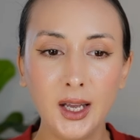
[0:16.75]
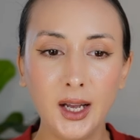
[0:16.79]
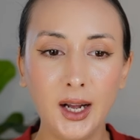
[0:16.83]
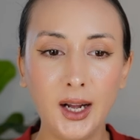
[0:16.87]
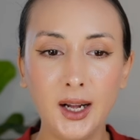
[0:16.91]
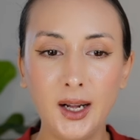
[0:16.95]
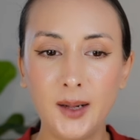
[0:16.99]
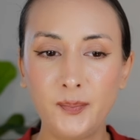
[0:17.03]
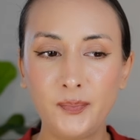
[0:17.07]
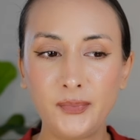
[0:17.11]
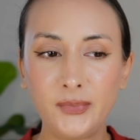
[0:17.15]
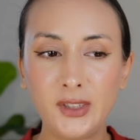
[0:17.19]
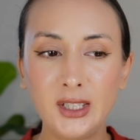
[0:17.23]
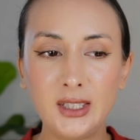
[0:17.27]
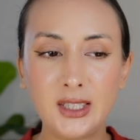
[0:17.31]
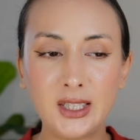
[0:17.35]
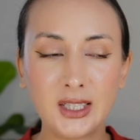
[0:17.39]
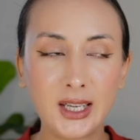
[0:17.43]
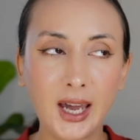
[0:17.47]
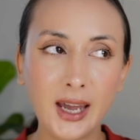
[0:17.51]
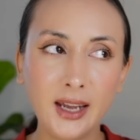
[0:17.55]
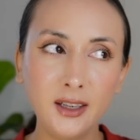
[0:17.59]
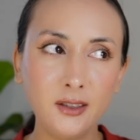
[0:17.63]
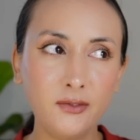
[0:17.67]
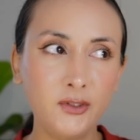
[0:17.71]
It's
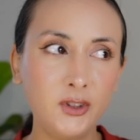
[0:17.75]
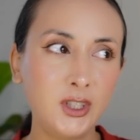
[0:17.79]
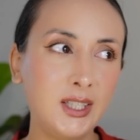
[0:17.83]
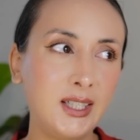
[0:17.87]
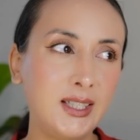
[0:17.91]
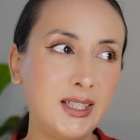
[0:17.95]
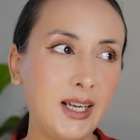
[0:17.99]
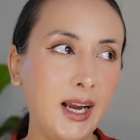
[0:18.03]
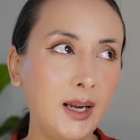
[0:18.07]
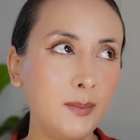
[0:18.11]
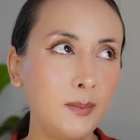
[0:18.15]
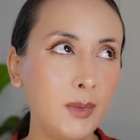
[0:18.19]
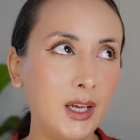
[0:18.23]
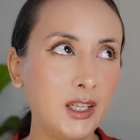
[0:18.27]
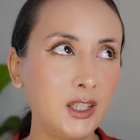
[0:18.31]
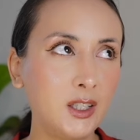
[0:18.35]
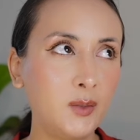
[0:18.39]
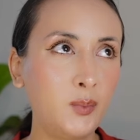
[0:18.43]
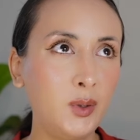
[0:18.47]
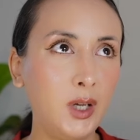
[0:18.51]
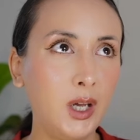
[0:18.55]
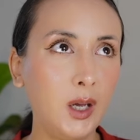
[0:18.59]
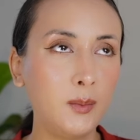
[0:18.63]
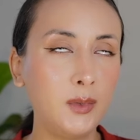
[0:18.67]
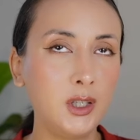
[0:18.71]
kind of the same as
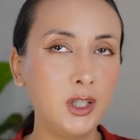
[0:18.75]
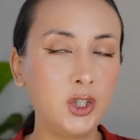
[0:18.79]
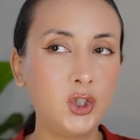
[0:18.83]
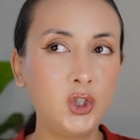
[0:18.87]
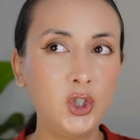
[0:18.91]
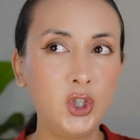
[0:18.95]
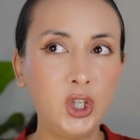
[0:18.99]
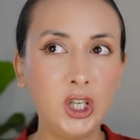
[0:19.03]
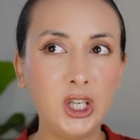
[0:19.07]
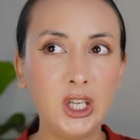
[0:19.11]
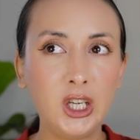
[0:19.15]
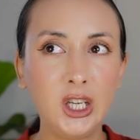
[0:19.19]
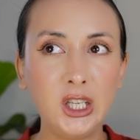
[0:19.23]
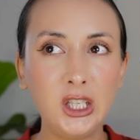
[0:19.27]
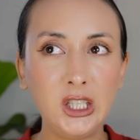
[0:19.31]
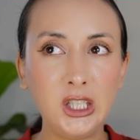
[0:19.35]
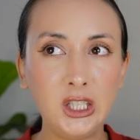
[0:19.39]
BMSG